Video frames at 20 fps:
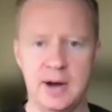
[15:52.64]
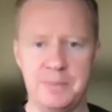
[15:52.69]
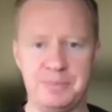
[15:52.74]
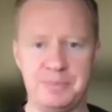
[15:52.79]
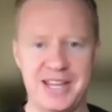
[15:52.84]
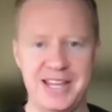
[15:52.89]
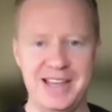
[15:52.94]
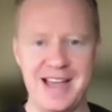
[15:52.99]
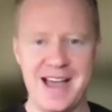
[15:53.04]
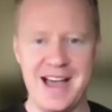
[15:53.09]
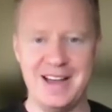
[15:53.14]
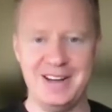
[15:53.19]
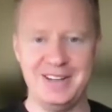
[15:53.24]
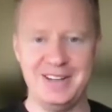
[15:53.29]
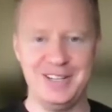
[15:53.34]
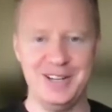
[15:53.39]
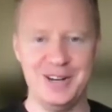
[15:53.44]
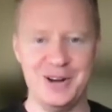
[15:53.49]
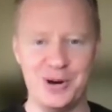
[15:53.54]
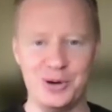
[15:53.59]
He had,
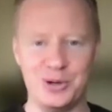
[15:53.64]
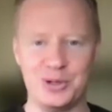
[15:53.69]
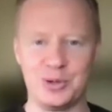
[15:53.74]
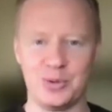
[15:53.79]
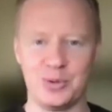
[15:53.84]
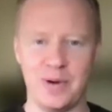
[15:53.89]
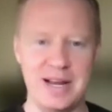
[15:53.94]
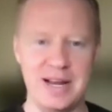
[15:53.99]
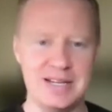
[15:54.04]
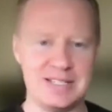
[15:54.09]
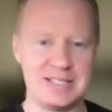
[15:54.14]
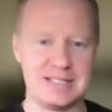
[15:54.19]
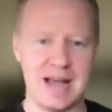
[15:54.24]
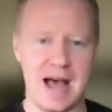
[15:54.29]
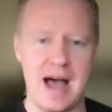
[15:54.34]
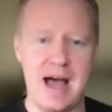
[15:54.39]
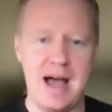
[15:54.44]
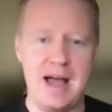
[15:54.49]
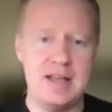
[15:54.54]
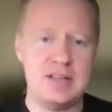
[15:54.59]
you know, great
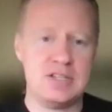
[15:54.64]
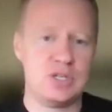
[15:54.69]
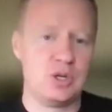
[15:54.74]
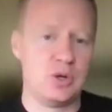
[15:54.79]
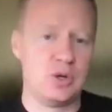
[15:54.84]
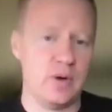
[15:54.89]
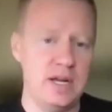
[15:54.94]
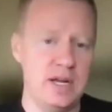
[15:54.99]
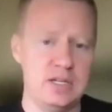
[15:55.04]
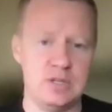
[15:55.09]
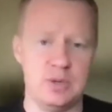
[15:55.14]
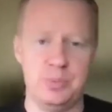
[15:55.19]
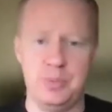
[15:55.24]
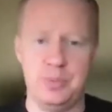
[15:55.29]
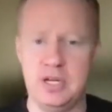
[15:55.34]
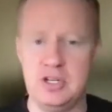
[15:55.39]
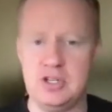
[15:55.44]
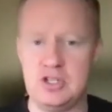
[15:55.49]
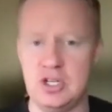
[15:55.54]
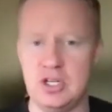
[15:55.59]
size, great
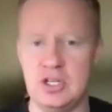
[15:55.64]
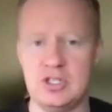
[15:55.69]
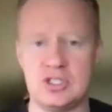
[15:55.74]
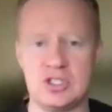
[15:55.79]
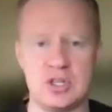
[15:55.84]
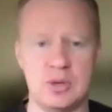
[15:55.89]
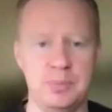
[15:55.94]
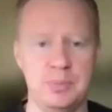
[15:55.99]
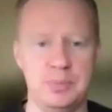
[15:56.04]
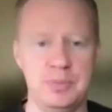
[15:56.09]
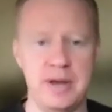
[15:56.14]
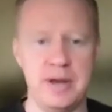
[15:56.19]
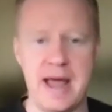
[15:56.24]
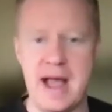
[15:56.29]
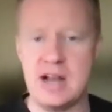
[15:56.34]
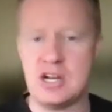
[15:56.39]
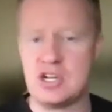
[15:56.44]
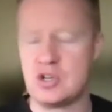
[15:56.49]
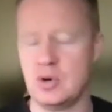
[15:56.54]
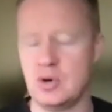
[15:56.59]
dimensions, some
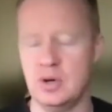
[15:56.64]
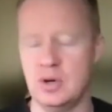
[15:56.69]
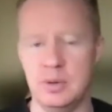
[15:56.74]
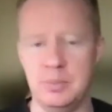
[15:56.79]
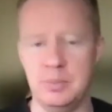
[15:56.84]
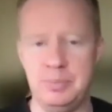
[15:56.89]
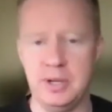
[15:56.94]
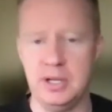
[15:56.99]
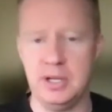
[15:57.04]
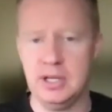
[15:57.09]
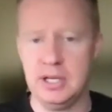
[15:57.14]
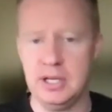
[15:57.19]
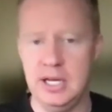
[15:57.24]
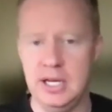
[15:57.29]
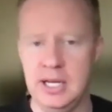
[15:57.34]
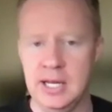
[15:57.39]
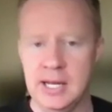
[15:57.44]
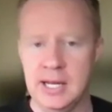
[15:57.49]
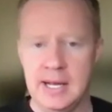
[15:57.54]
natural ability,